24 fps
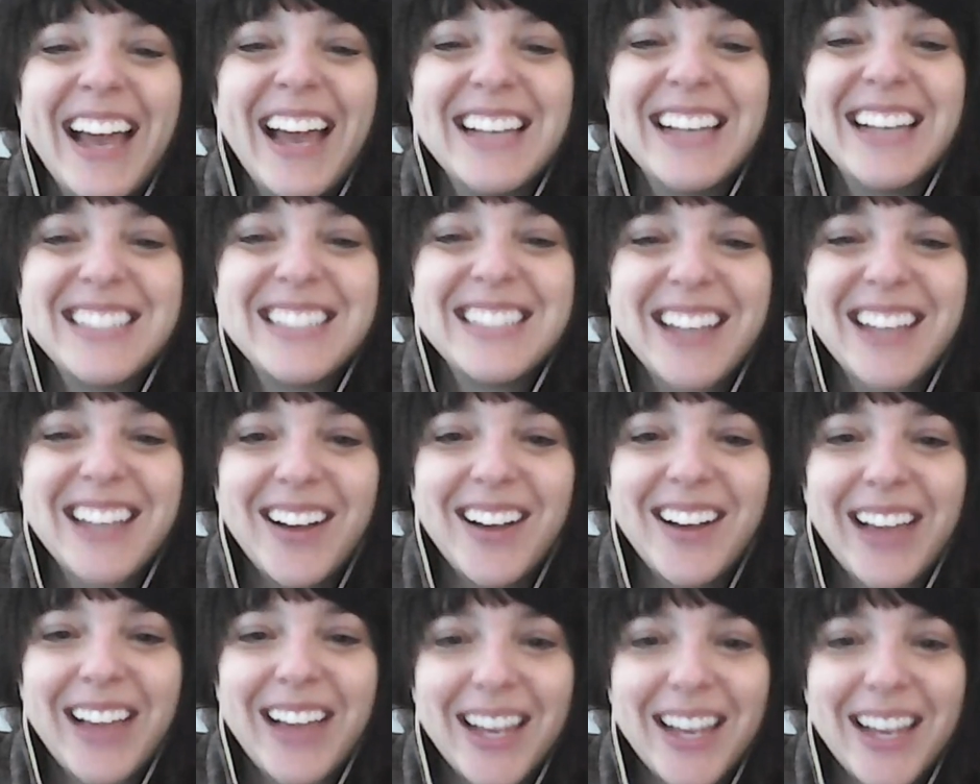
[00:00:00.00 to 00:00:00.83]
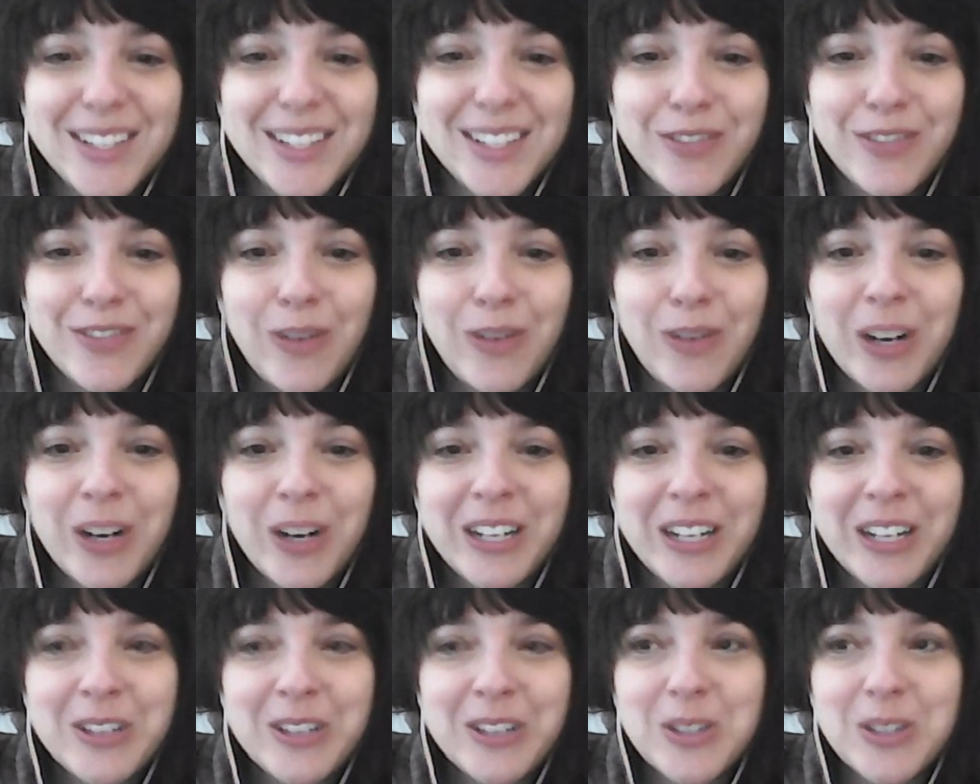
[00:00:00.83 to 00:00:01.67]
As young as 4
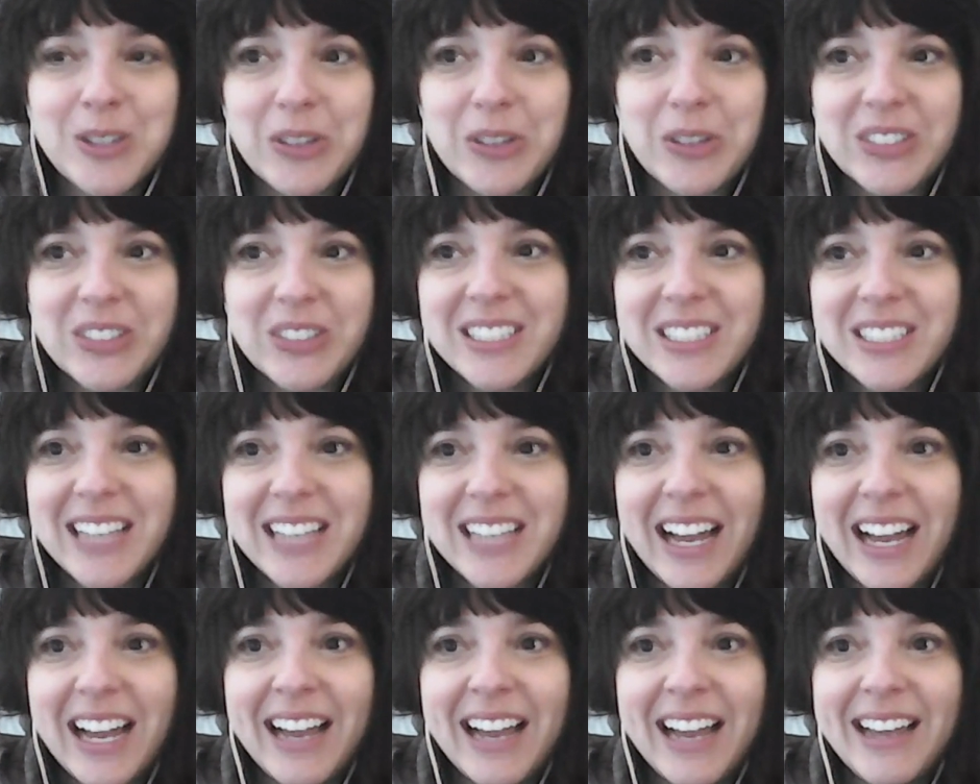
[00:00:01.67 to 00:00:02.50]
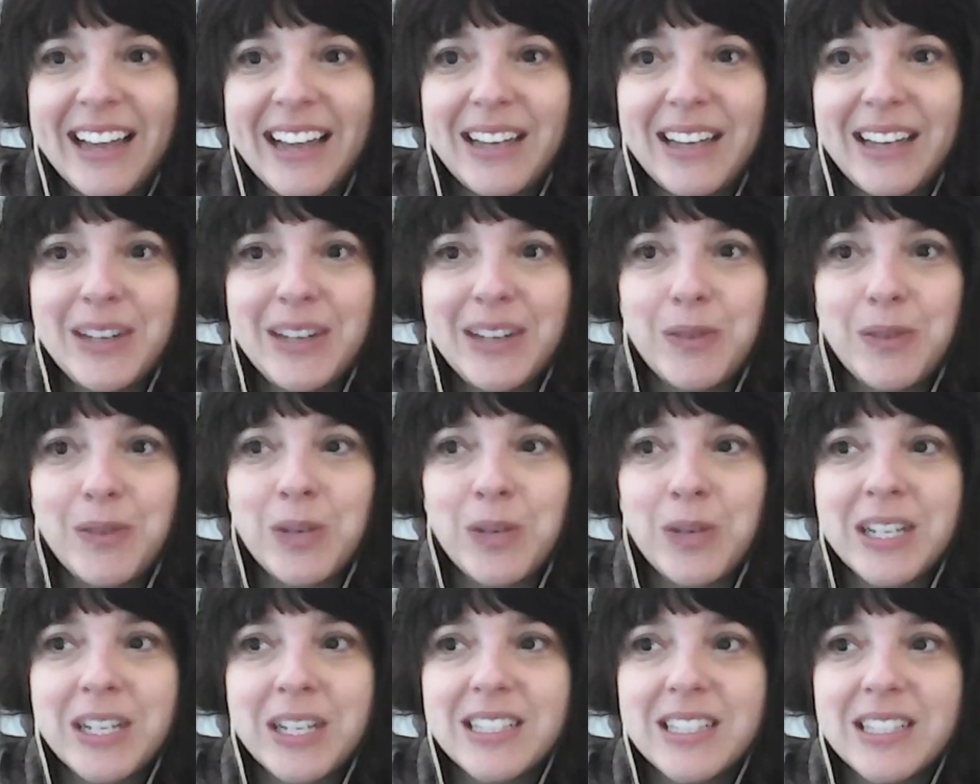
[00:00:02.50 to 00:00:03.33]
years old, I
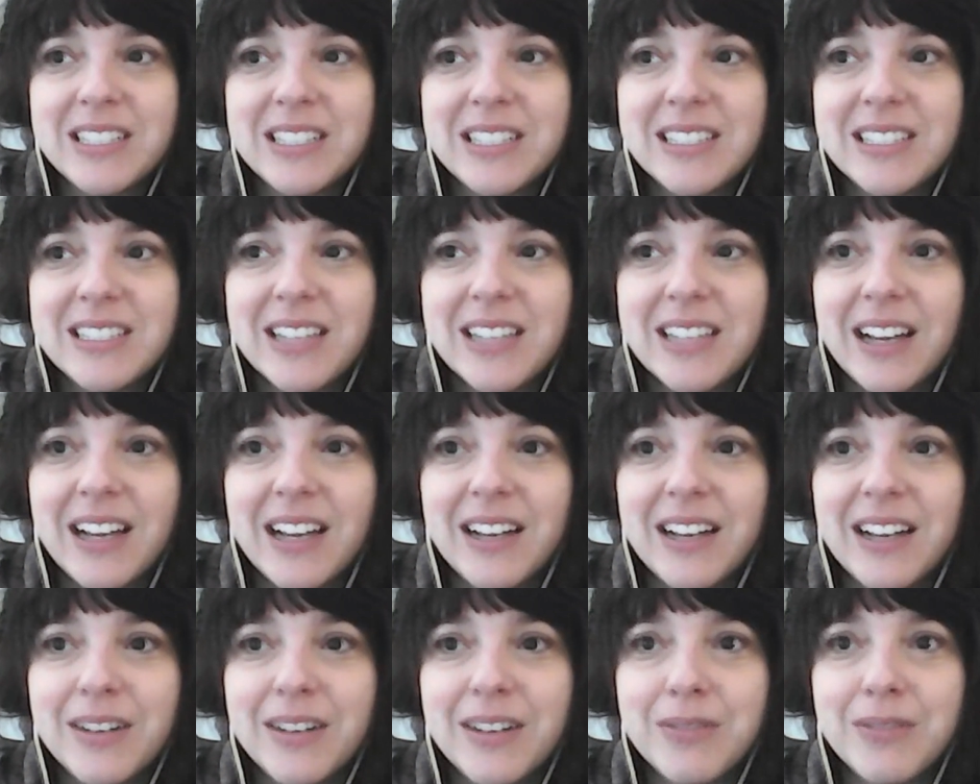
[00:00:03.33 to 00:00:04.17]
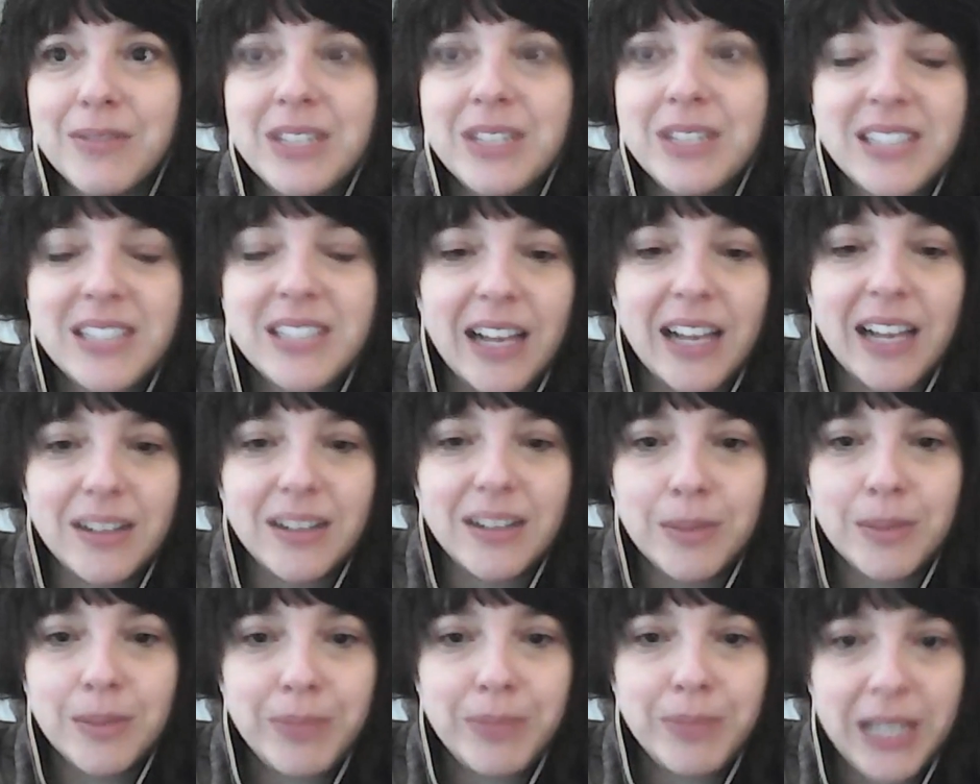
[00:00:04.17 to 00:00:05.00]
was a
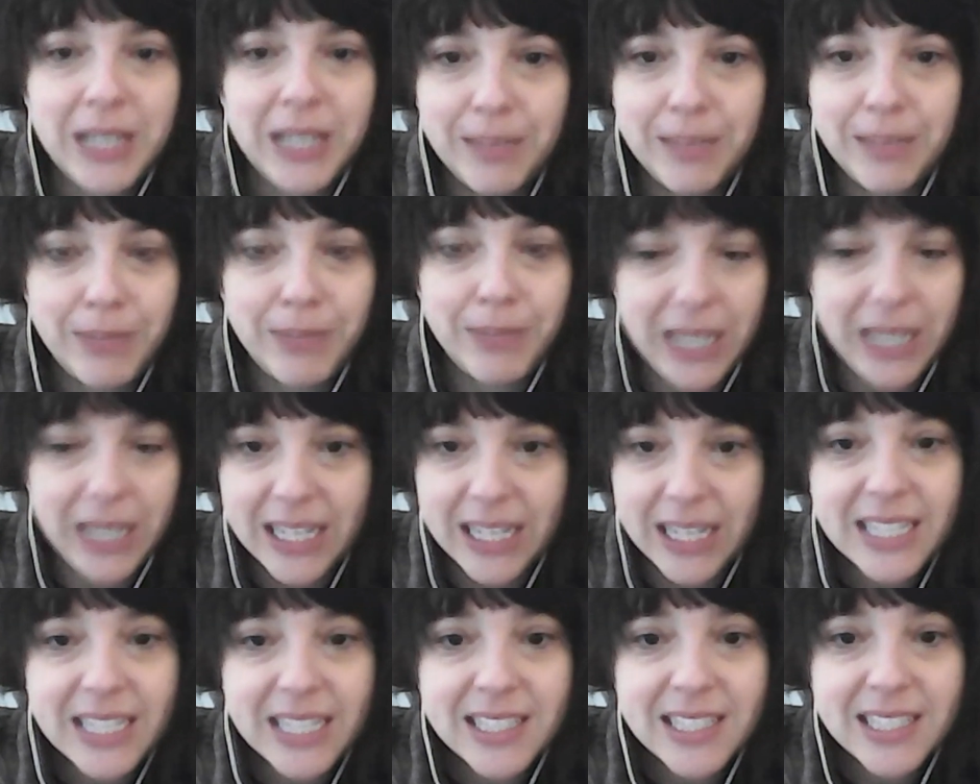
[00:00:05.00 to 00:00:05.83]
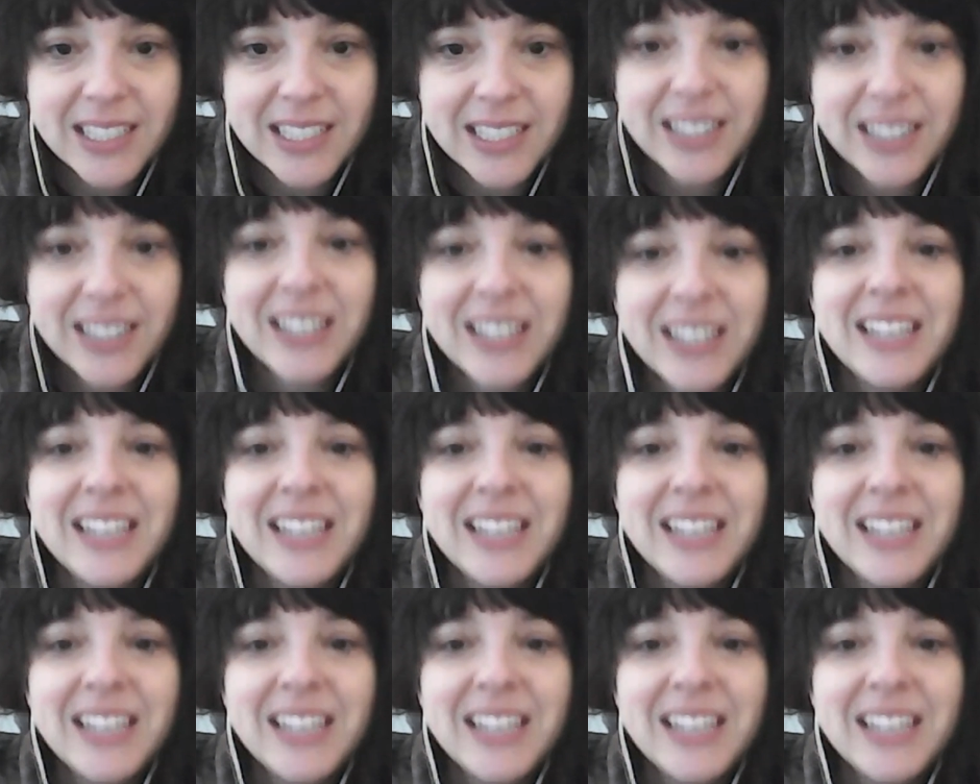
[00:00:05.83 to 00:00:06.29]
recital pianist.